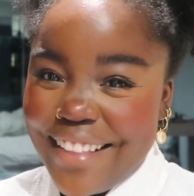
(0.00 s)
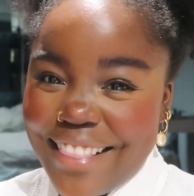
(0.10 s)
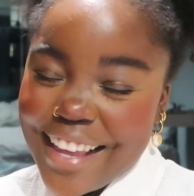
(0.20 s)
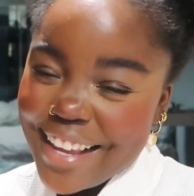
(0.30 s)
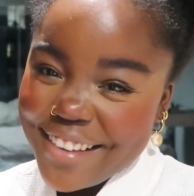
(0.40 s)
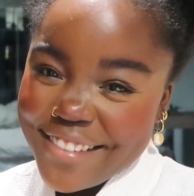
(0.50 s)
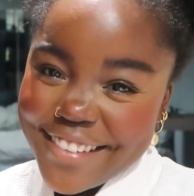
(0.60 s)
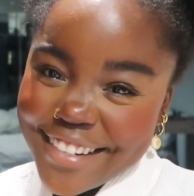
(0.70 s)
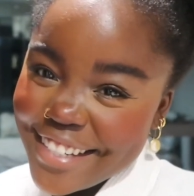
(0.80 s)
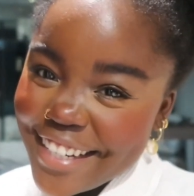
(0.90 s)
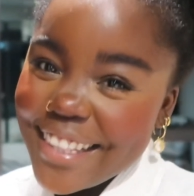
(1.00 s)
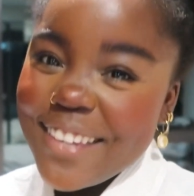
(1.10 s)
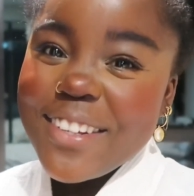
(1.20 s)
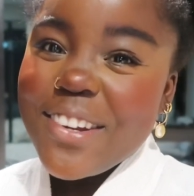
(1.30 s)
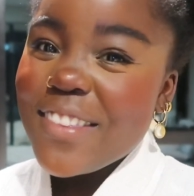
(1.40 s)
Thank you for watching. Let
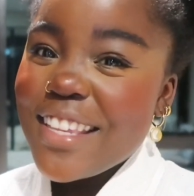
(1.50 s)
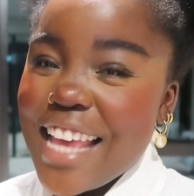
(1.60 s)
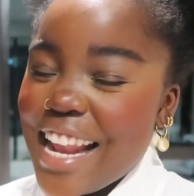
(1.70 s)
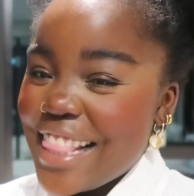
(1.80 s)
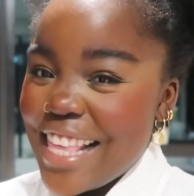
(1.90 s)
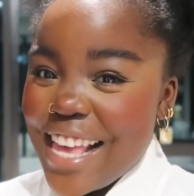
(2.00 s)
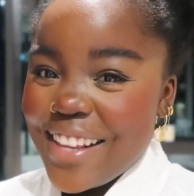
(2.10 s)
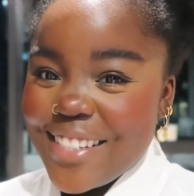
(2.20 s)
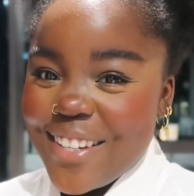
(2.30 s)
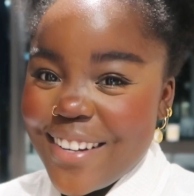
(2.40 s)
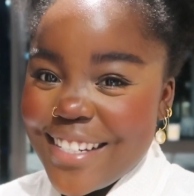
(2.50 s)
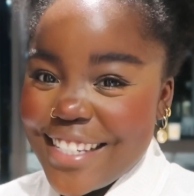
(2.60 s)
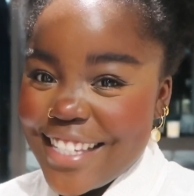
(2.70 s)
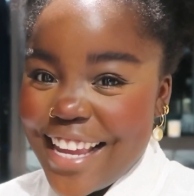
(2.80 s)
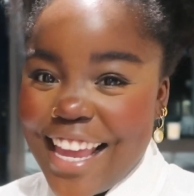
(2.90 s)
me know if there's anything else you want to
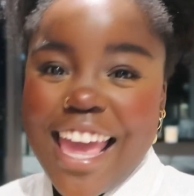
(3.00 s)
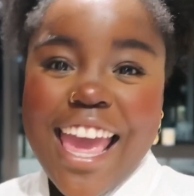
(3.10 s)
see,